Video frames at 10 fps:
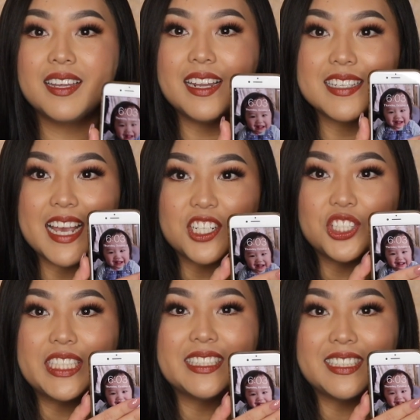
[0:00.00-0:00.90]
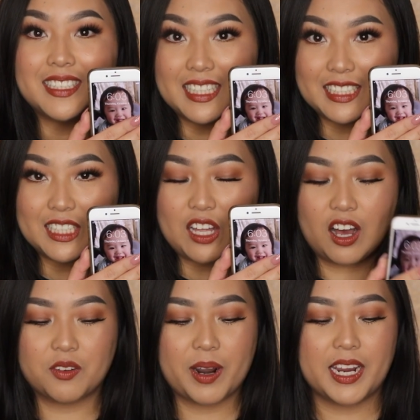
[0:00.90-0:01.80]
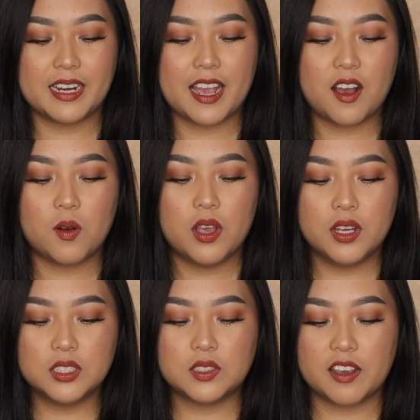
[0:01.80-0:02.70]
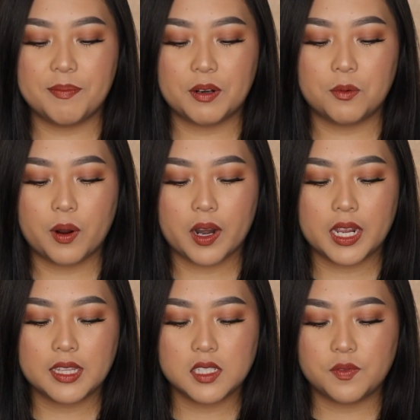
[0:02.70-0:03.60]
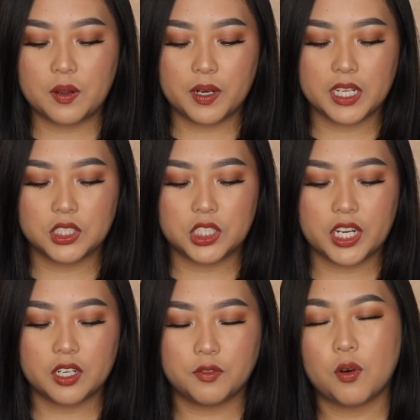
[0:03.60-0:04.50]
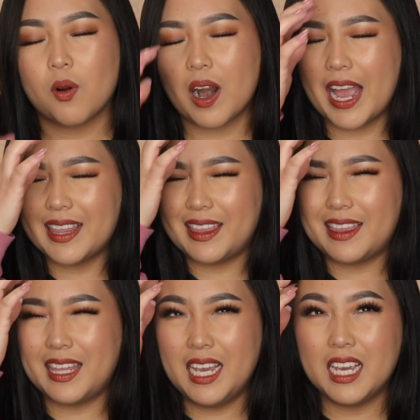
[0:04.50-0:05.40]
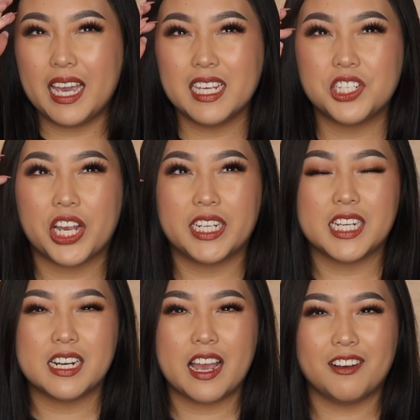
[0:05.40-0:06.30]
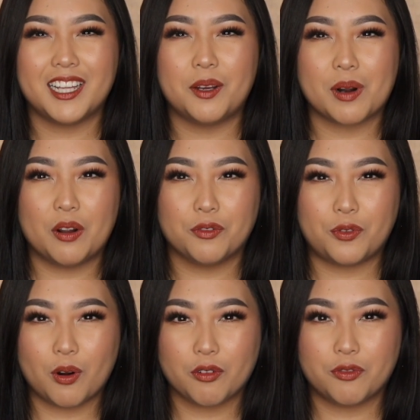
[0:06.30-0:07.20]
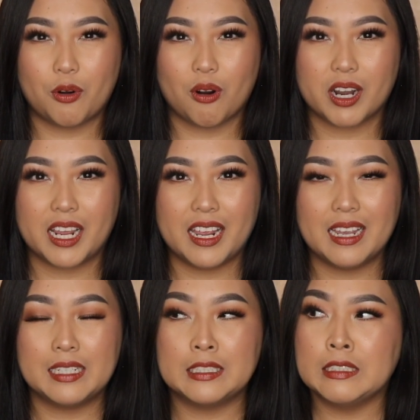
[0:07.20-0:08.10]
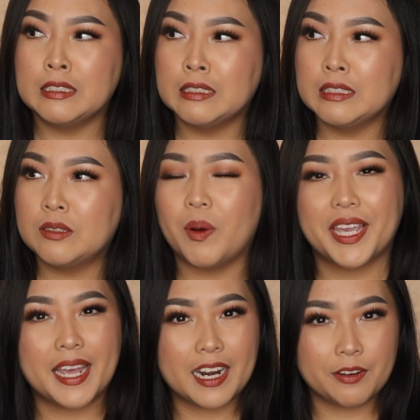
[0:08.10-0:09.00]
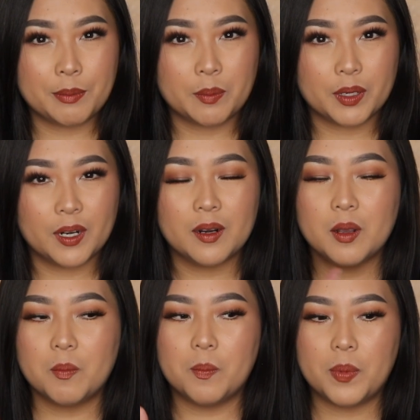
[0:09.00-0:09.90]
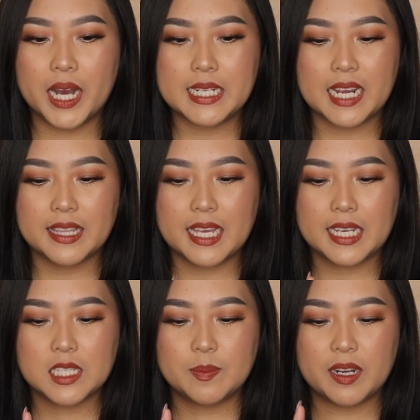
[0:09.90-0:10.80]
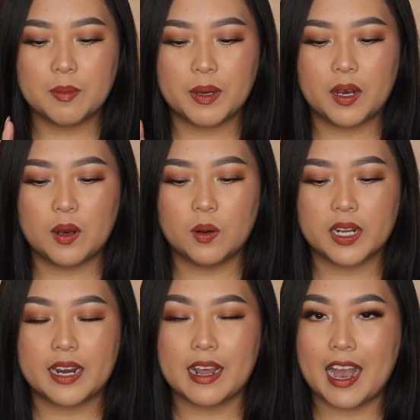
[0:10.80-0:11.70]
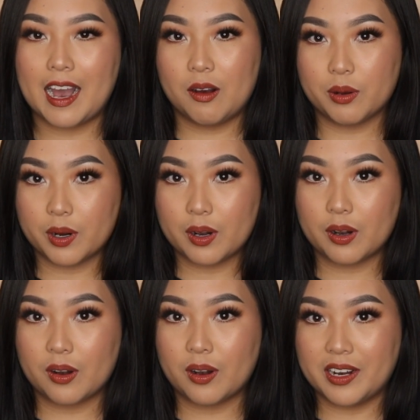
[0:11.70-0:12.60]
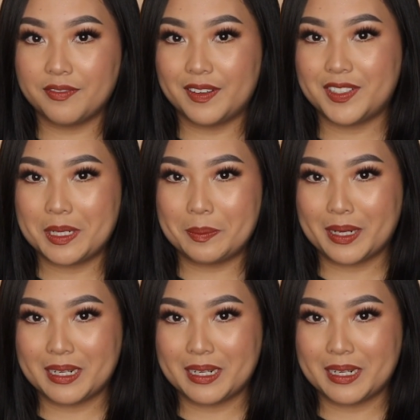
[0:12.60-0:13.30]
It is actually six o'clock right now, so I've been wearing this foundation for, I think I checked in at around four forty. Why can't I remember? but I think it's been about an hour and fifteen